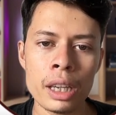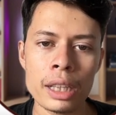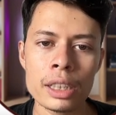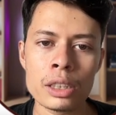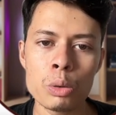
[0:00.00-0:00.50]

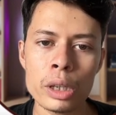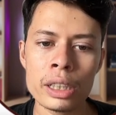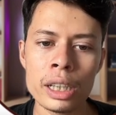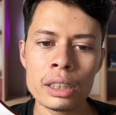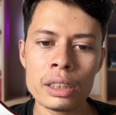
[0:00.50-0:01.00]
And just look
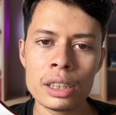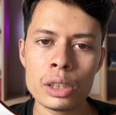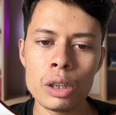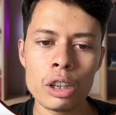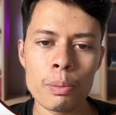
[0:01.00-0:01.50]
at here, this
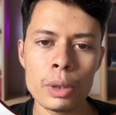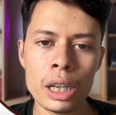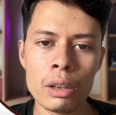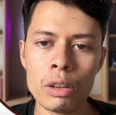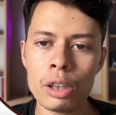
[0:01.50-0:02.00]
is all of
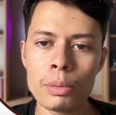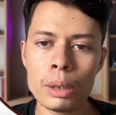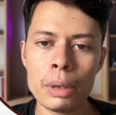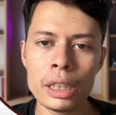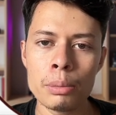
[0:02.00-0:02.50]

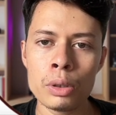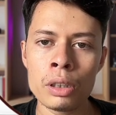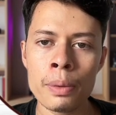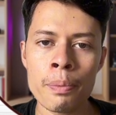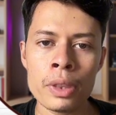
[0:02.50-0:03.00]
the
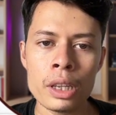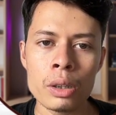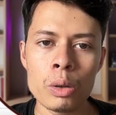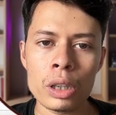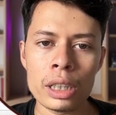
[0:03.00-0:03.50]
variable.
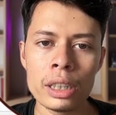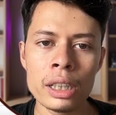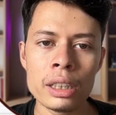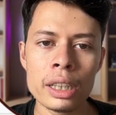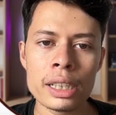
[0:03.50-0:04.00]
Okay,
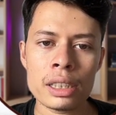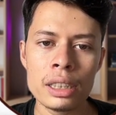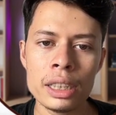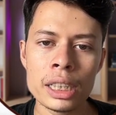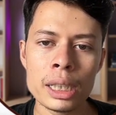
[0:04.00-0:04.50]
then let's
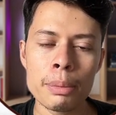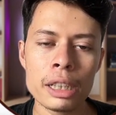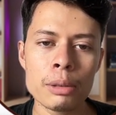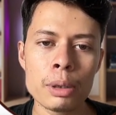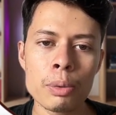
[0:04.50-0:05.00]
create a
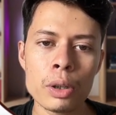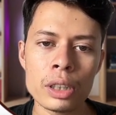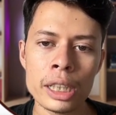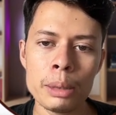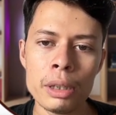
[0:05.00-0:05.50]
variable for
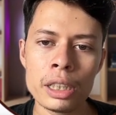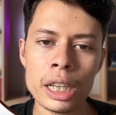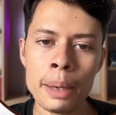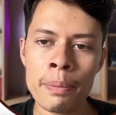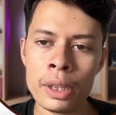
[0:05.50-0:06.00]
the event
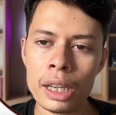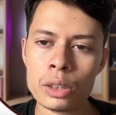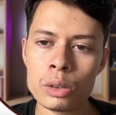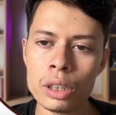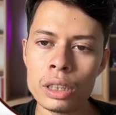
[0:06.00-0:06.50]
time.
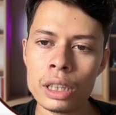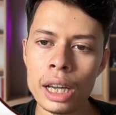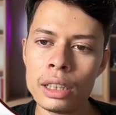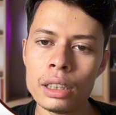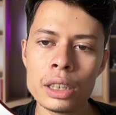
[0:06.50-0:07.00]
Actually
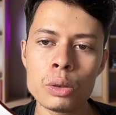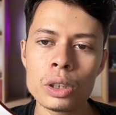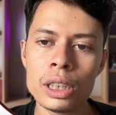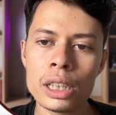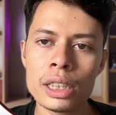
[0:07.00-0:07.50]
I need to
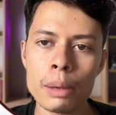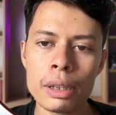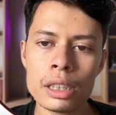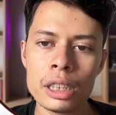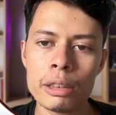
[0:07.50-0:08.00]
create a
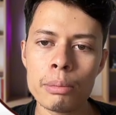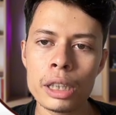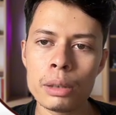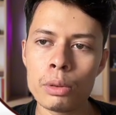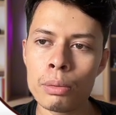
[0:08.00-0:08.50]
JavaScript
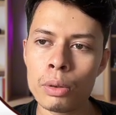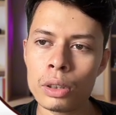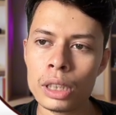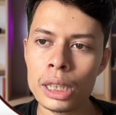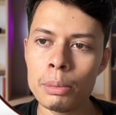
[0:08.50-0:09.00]
variable
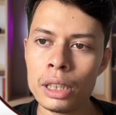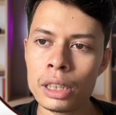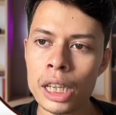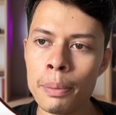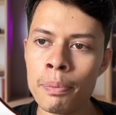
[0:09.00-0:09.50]
for the
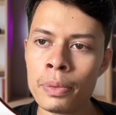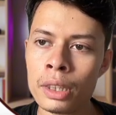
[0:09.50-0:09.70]
event time.